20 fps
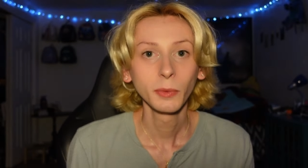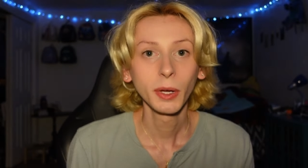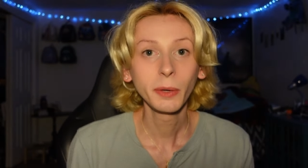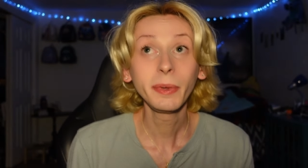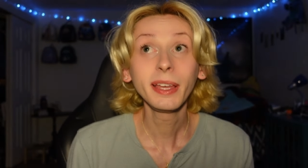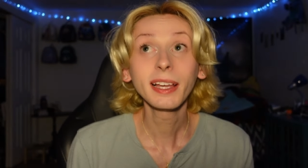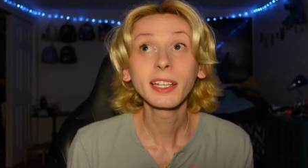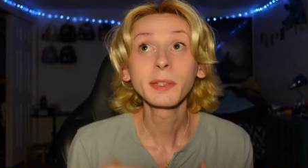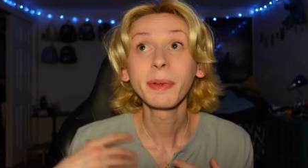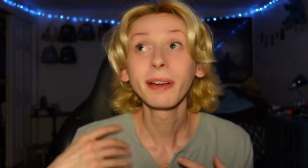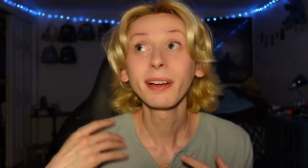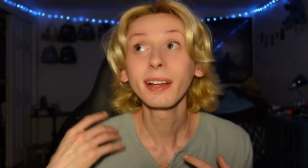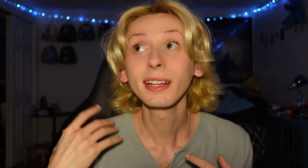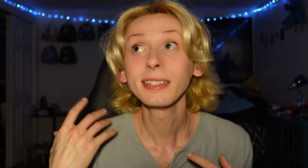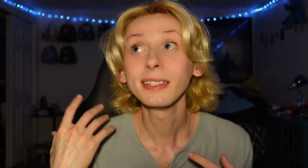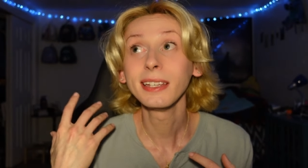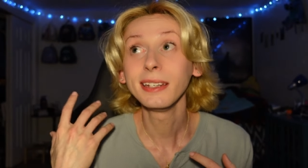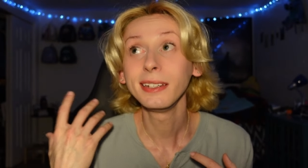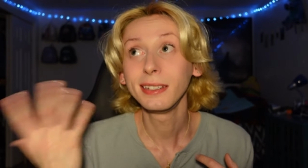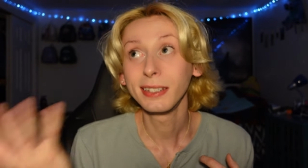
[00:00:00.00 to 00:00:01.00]
When we
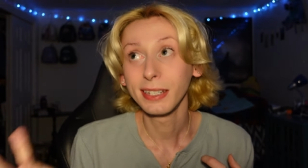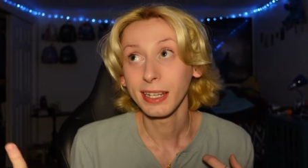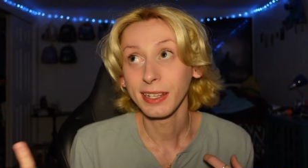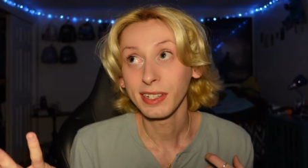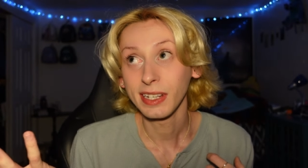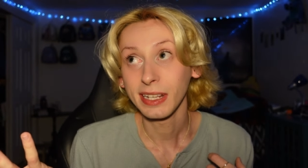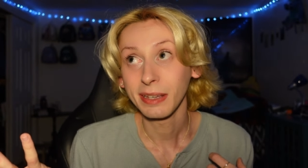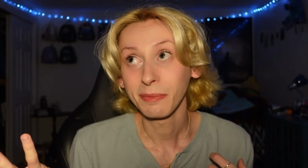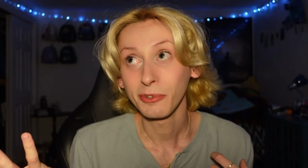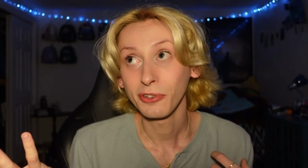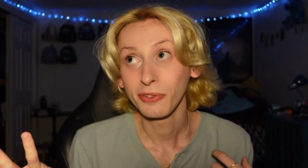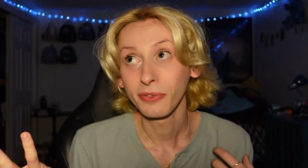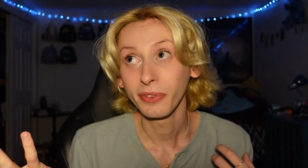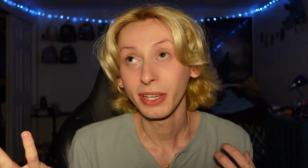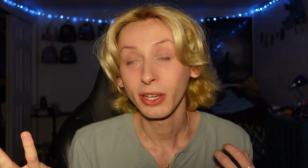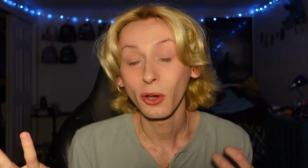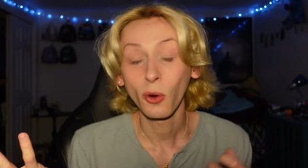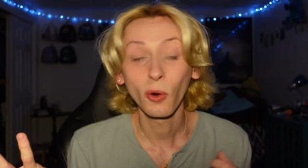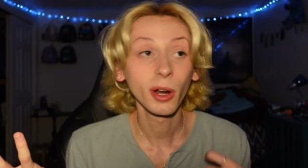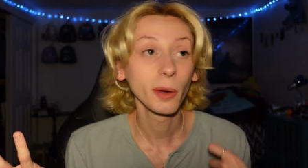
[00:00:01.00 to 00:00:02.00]
experience a Disney
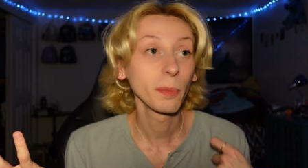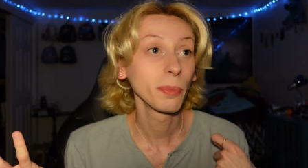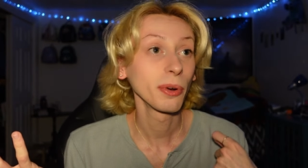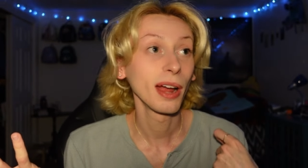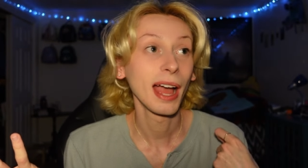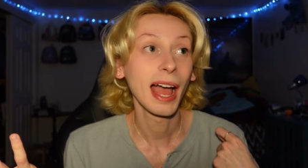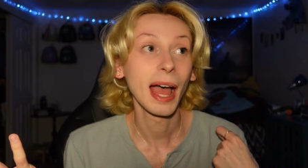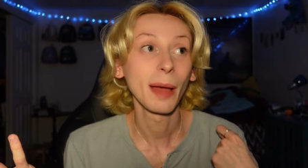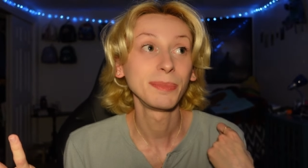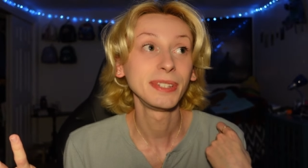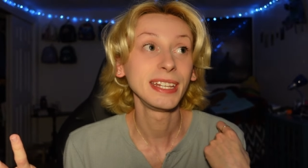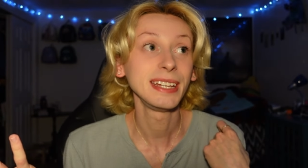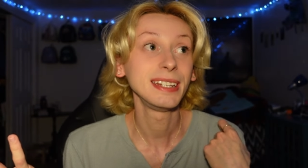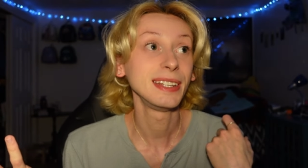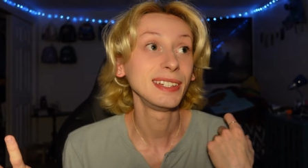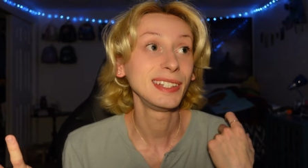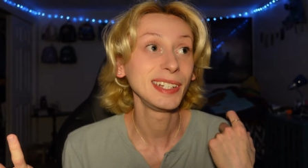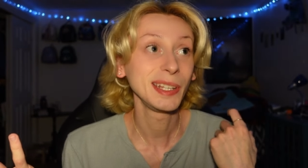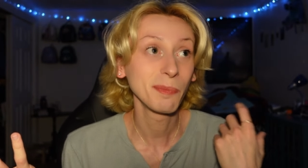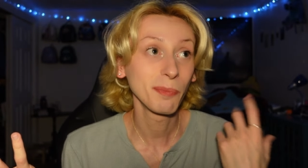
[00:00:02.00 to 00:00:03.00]
movie or perhaps a
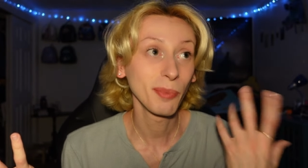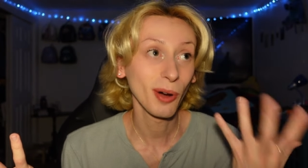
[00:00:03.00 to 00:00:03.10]
Disney